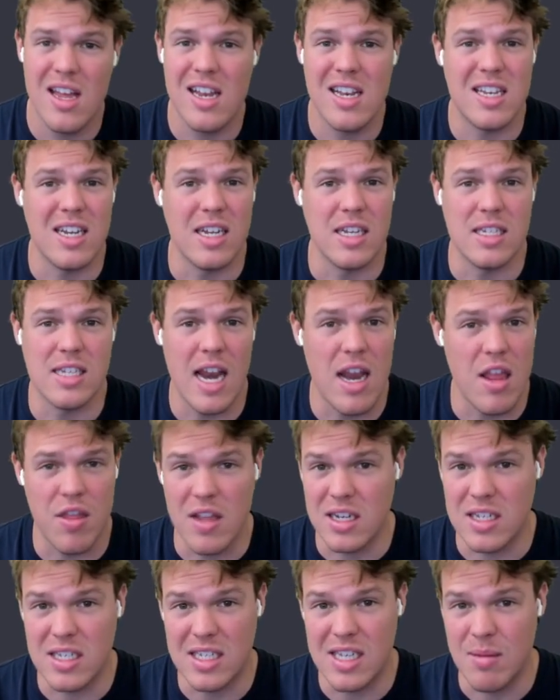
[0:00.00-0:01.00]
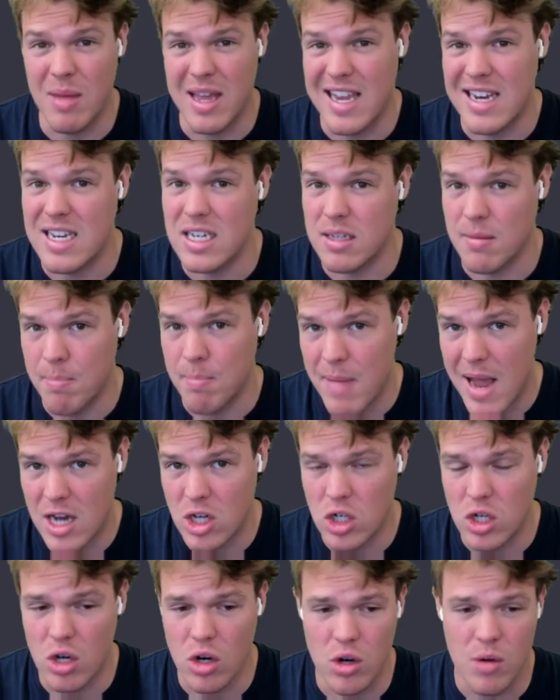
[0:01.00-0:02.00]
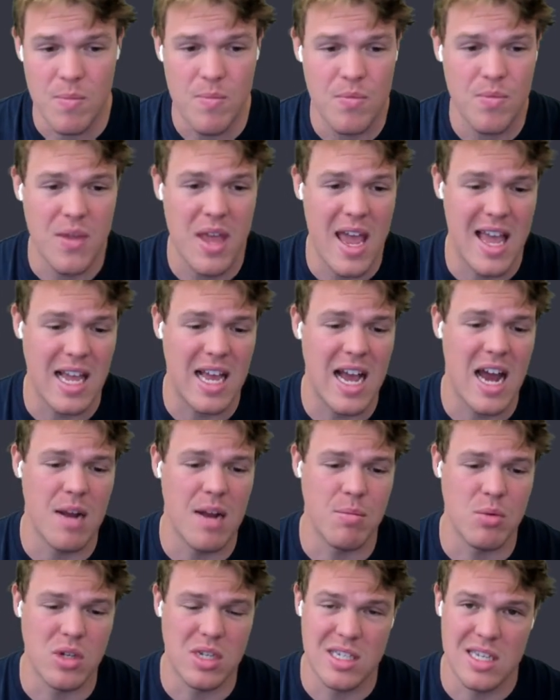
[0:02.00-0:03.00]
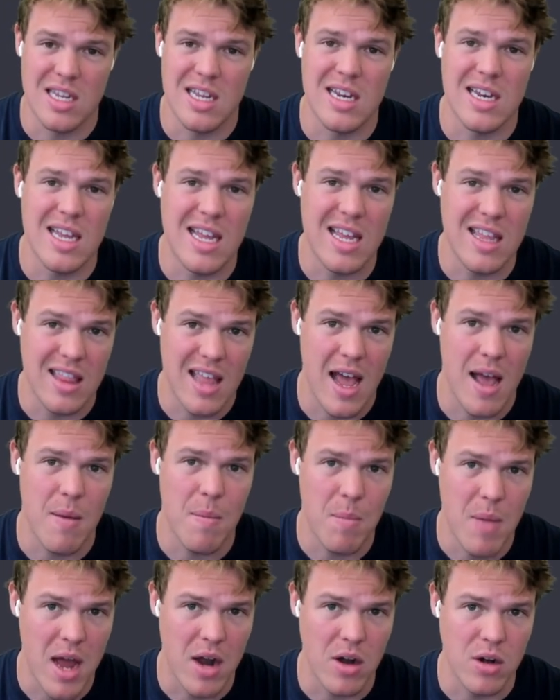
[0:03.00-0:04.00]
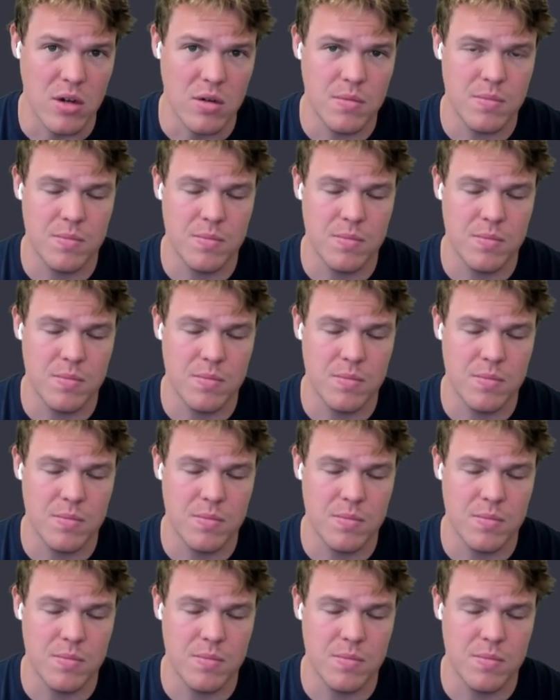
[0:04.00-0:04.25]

Does anything seem like it doesn't match here? And kind of proceed in that manner.